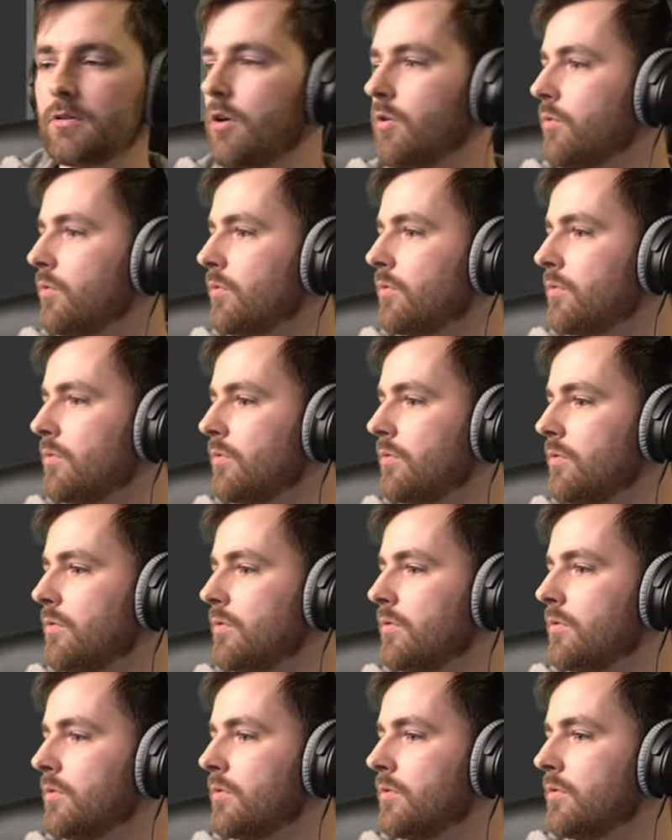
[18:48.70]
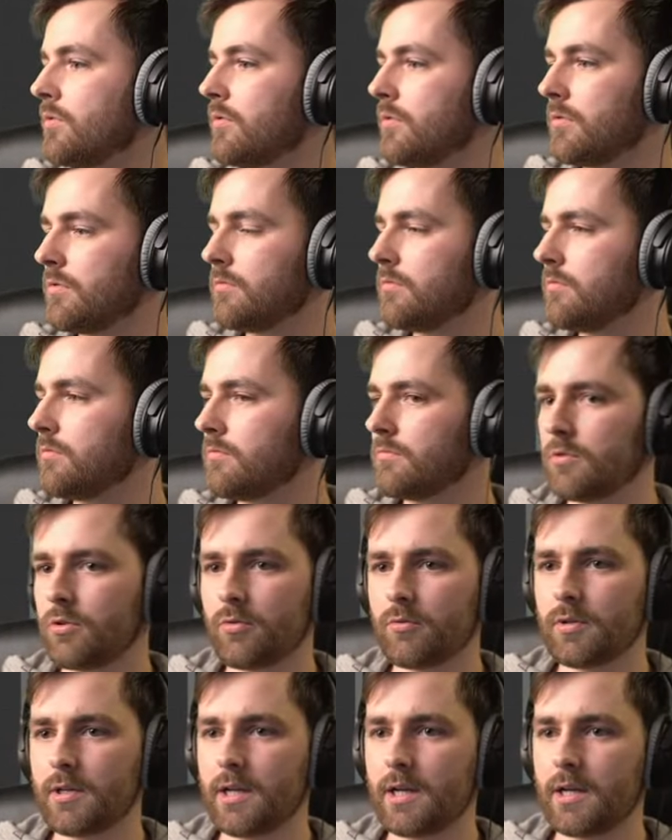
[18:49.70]
oh, no,
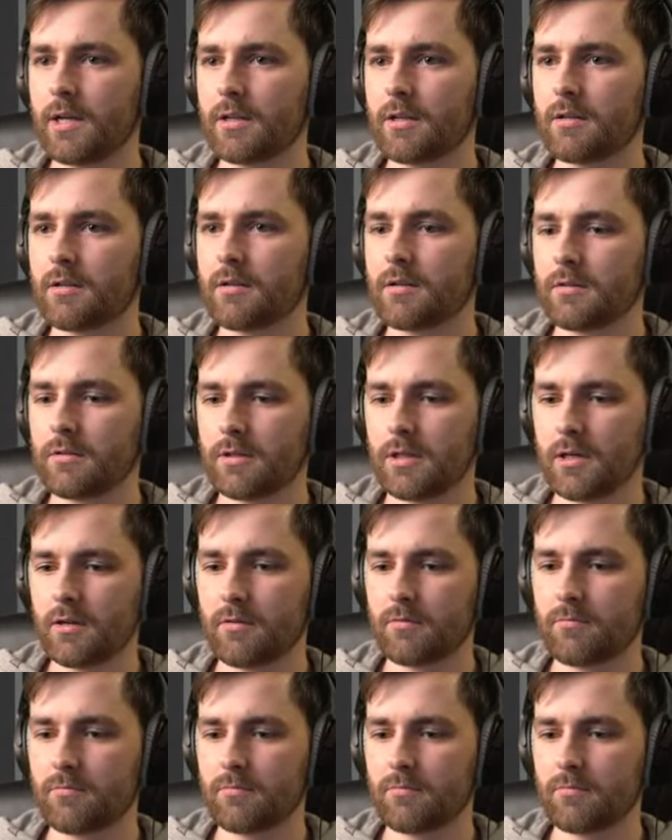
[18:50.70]
did I? Yeah.